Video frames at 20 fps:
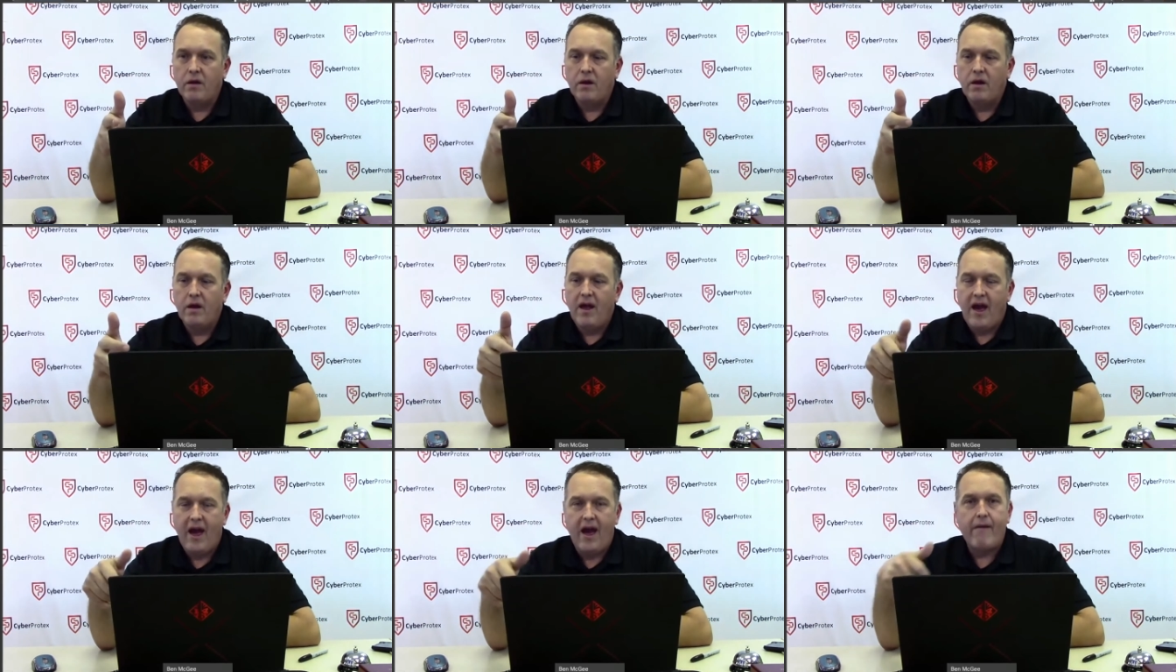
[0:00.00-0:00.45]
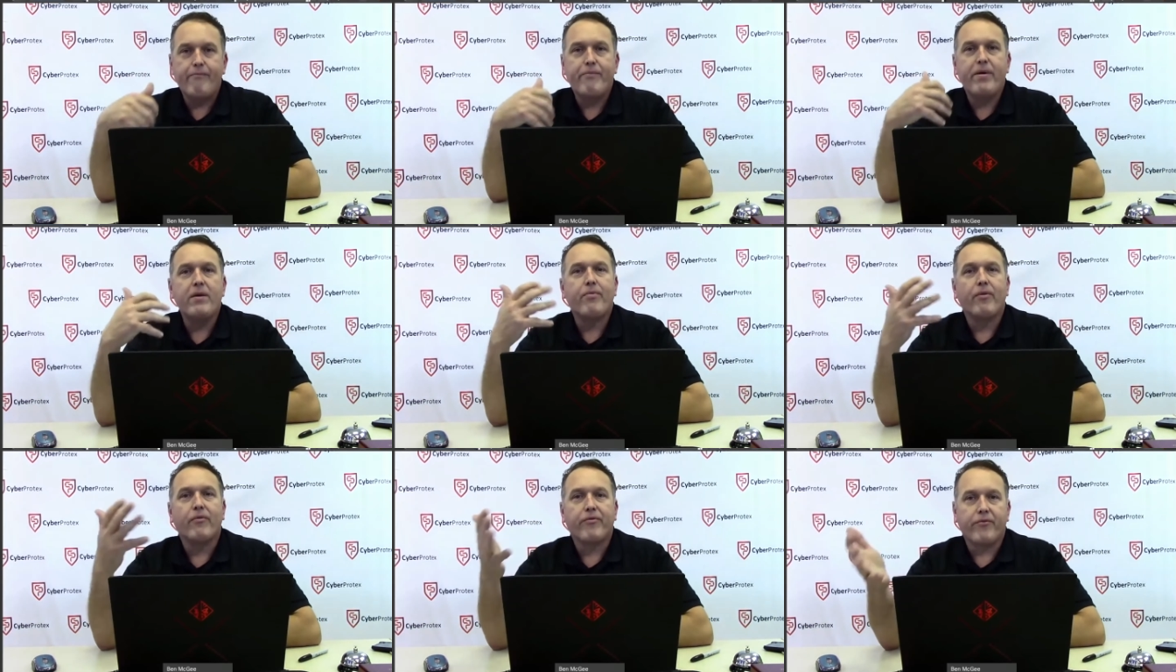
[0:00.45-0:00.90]
have
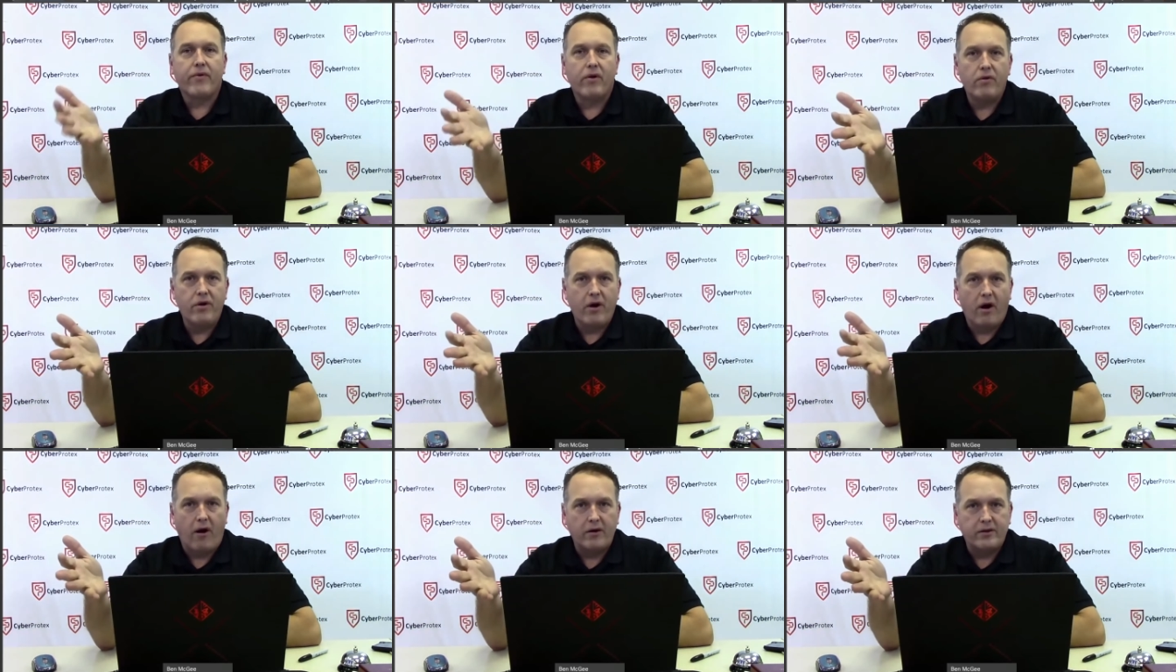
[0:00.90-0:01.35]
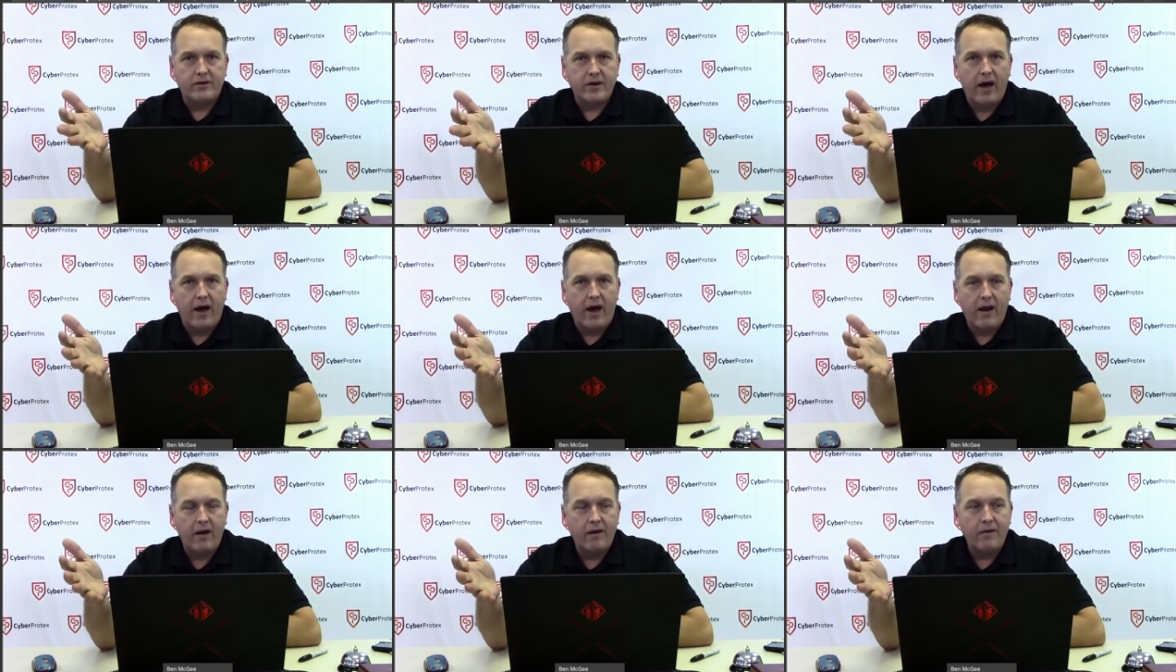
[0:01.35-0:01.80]
people throw darts
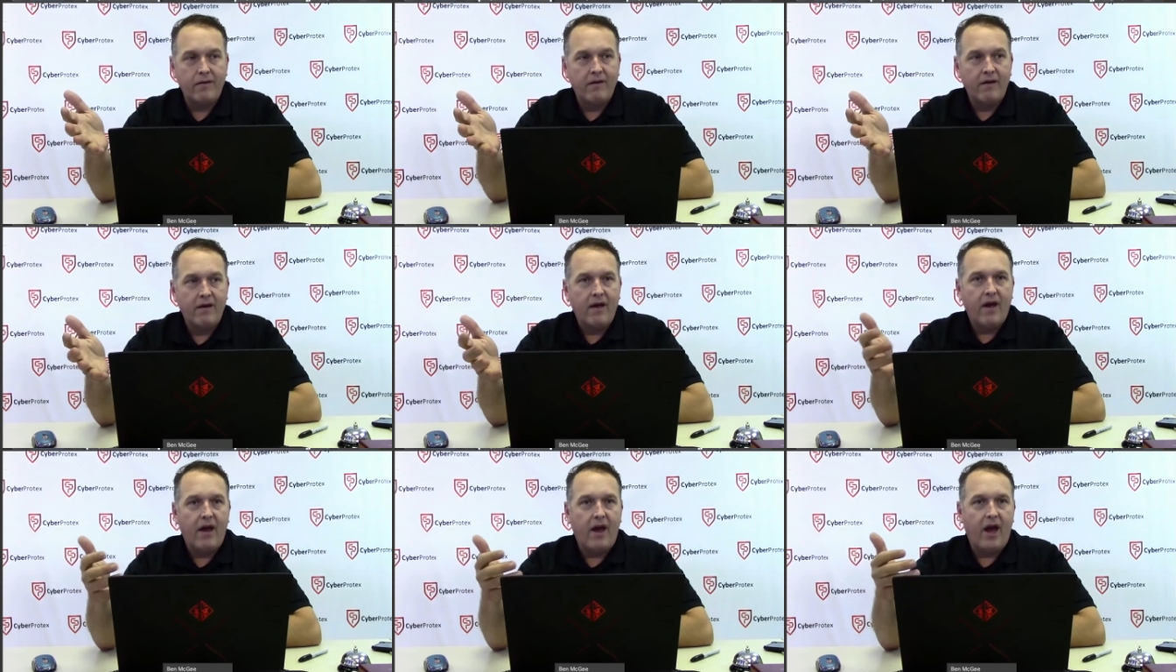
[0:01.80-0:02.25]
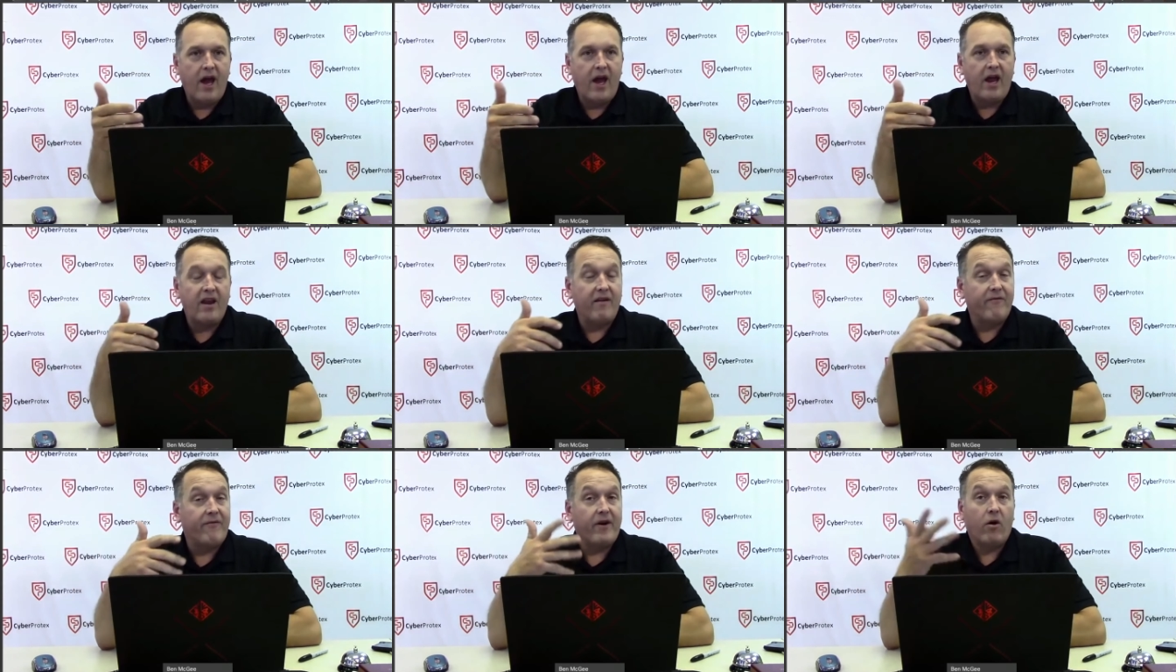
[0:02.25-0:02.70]
at it, and
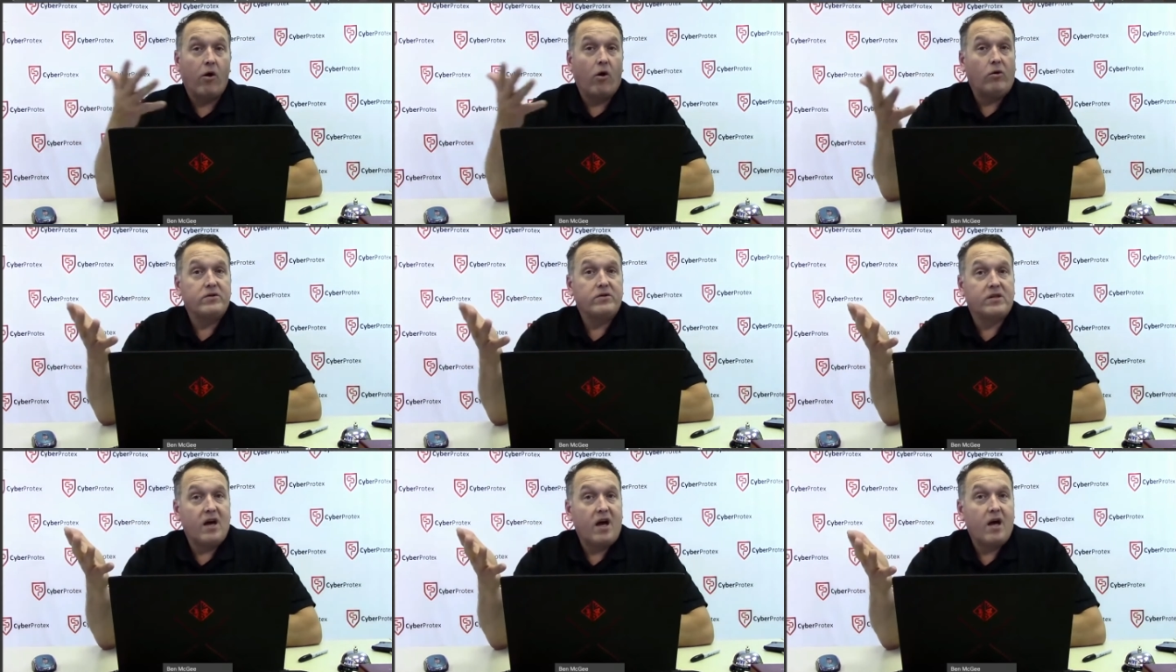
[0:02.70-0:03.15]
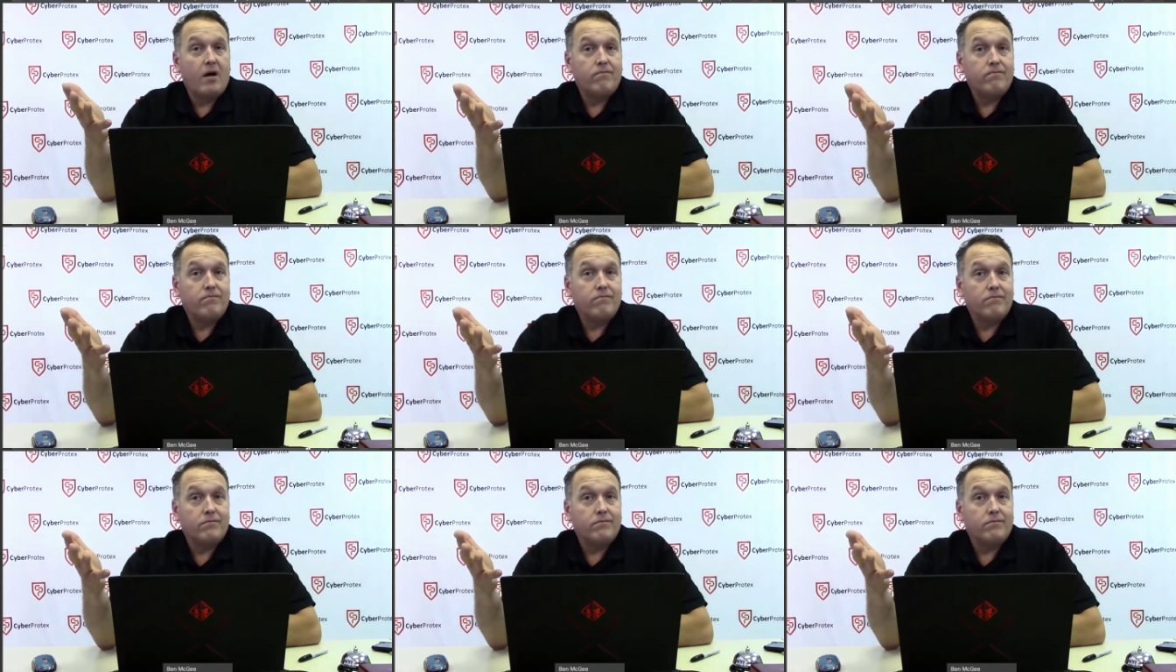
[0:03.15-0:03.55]
if it holds up,